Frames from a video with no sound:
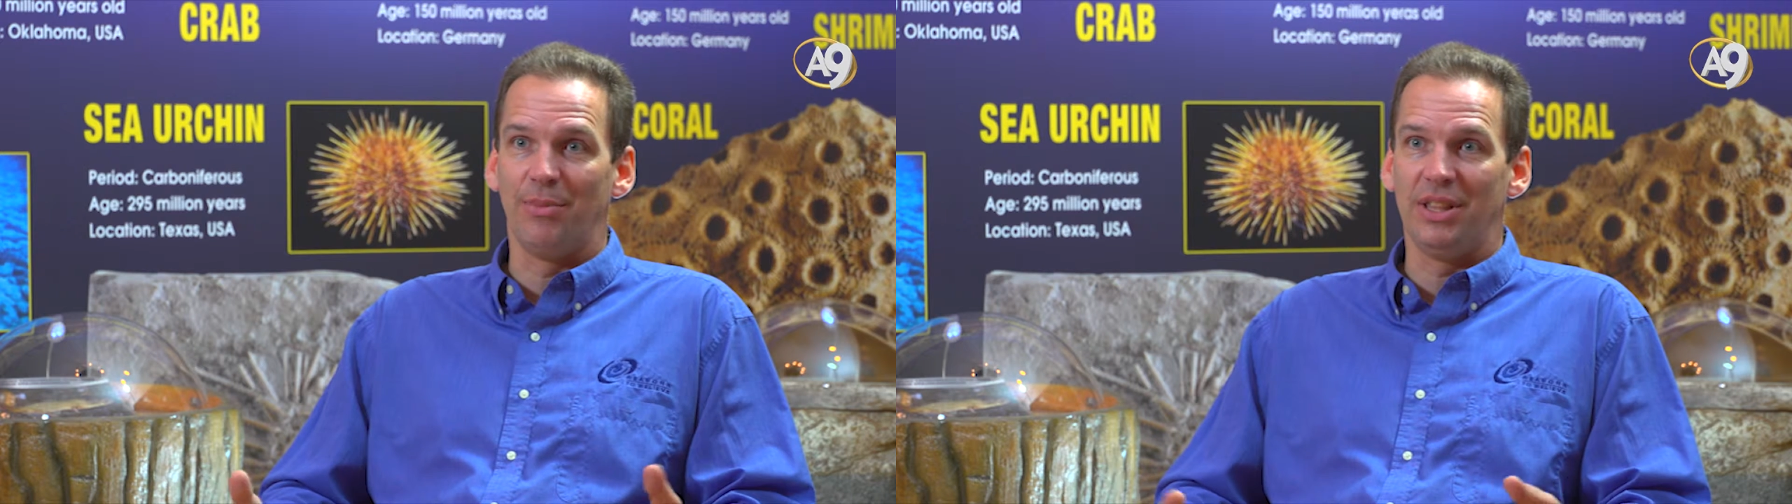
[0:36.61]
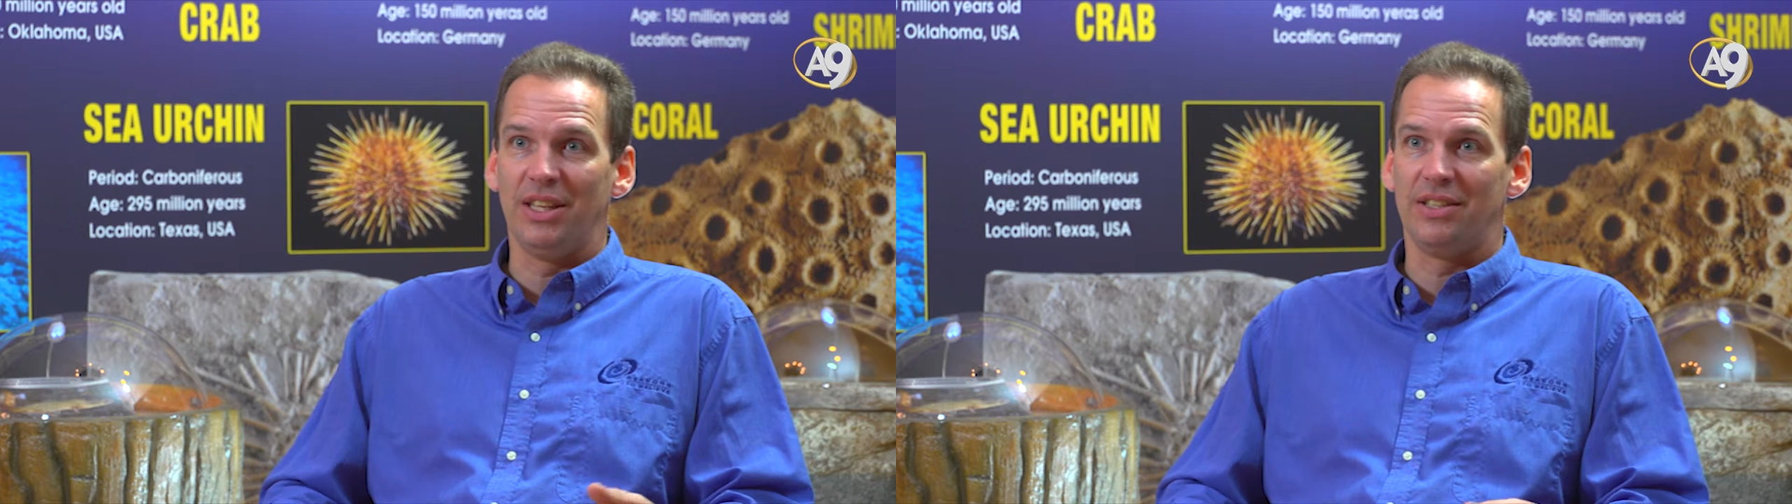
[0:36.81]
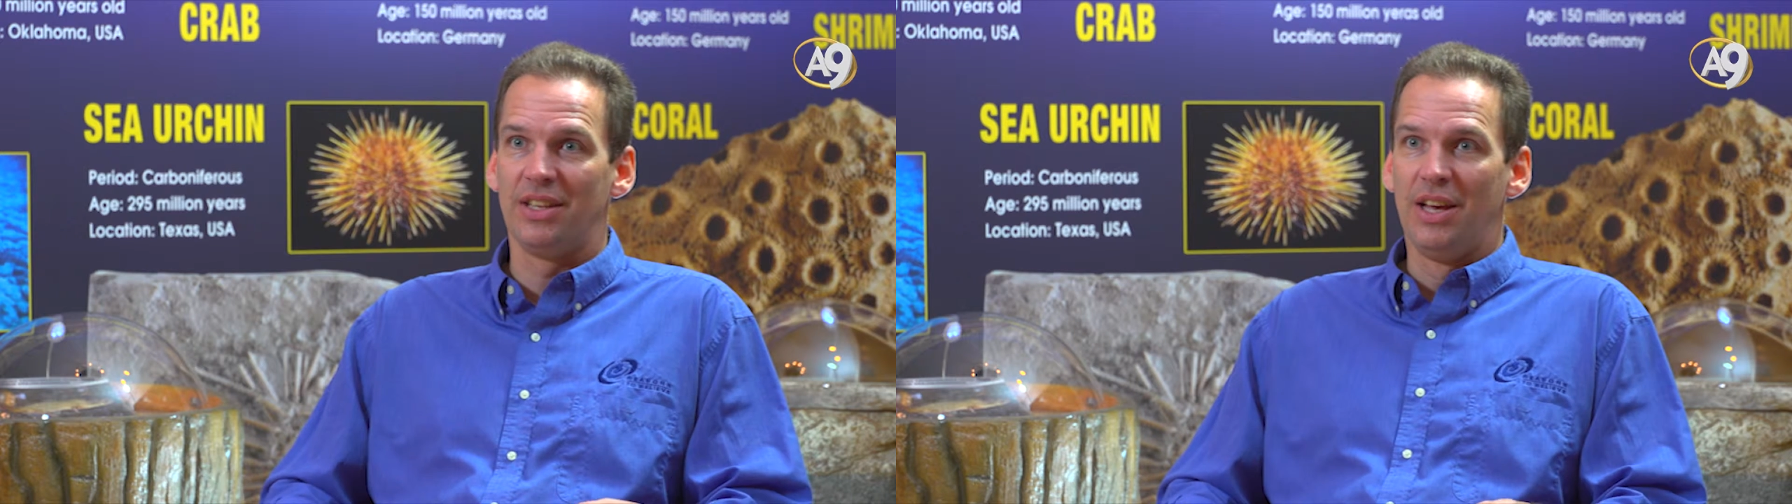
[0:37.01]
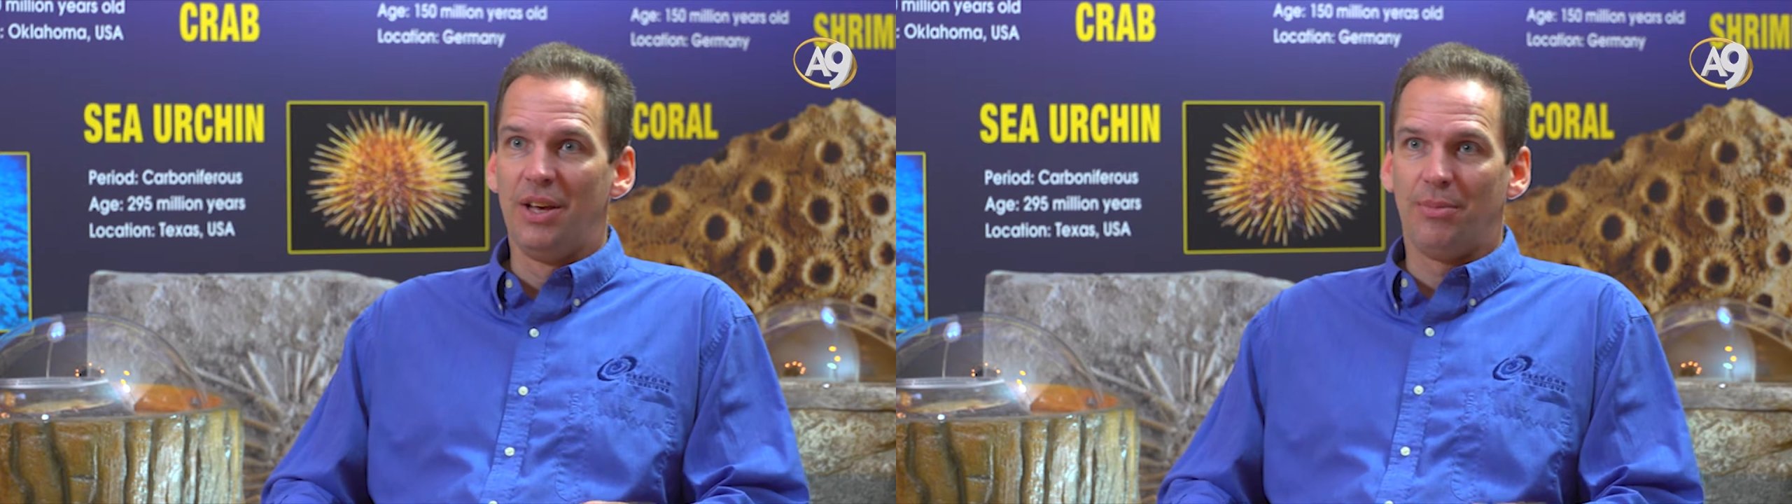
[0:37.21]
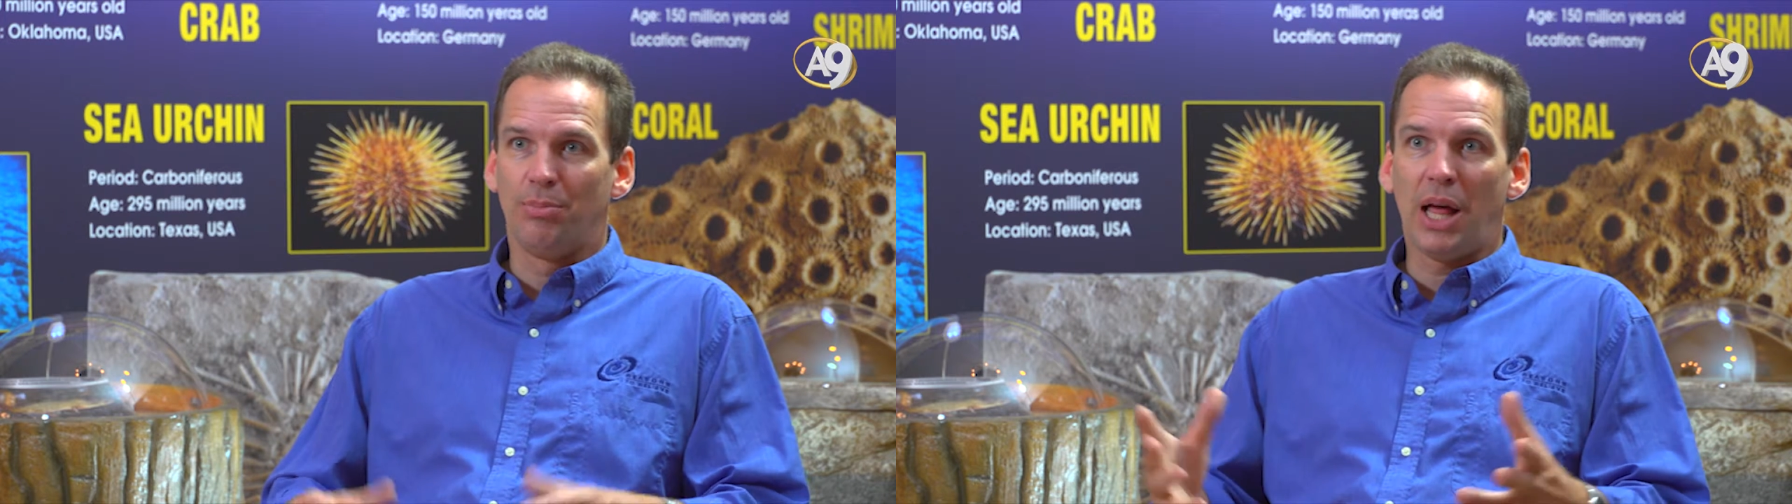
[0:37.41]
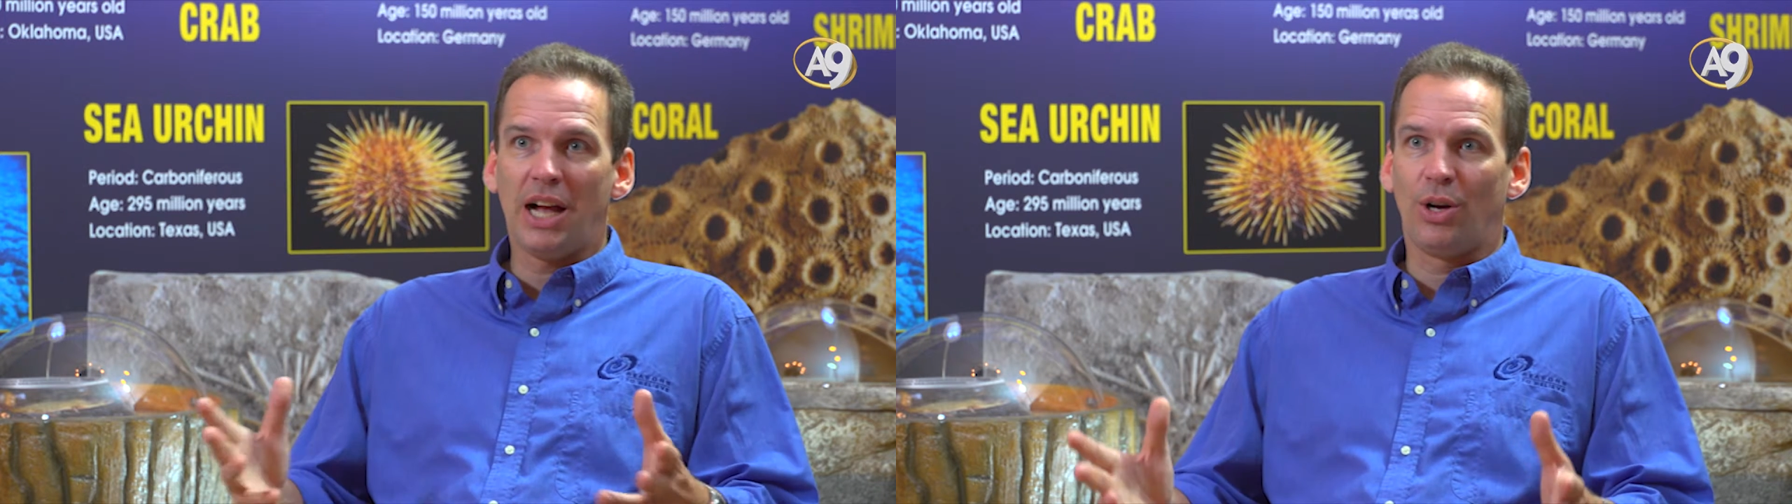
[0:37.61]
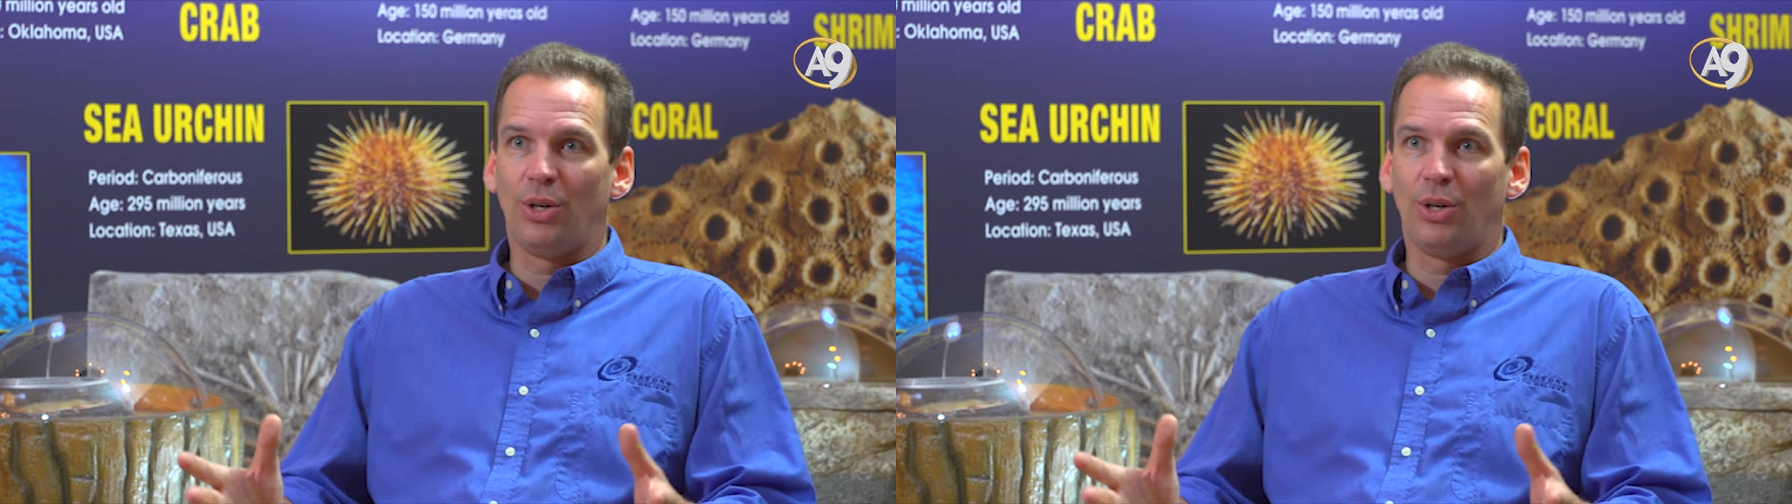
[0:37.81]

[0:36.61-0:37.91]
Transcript: I mean, these black